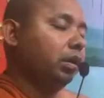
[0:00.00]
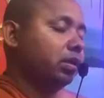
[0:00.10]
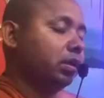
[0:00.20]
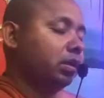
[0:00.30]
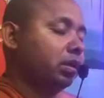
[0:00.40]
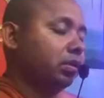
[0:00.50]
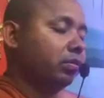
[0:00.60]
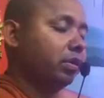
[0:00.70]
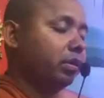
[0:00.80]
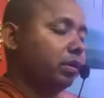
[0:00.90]
And then you
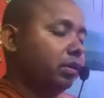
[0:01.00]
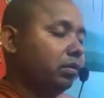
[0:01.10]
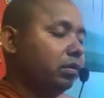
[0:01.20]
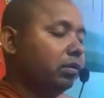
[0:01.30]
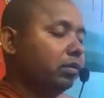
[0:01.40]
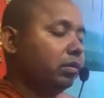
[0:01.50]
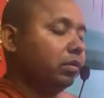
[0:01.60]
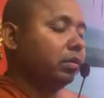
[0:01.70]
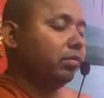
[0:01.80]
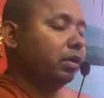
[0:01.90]
radiate
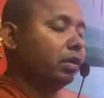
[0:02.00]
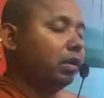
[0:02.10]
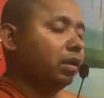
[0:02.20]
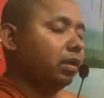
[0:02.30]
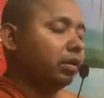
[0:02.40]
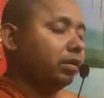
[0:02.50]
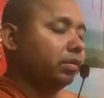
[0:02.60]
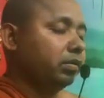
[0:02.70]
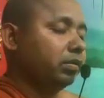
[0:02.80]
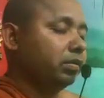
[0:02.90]
loving
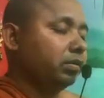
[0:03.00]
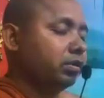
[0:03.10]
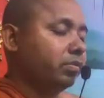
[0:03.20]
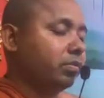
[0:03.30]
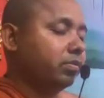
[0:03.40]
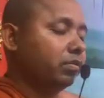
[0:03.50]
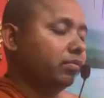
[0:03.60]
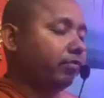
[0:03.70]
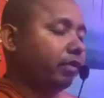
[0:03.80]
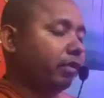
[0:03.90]
kindness to your spiritual
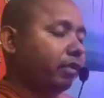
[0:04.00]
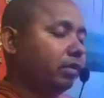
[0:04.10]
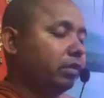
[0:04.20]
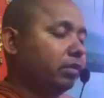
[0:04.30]
friend.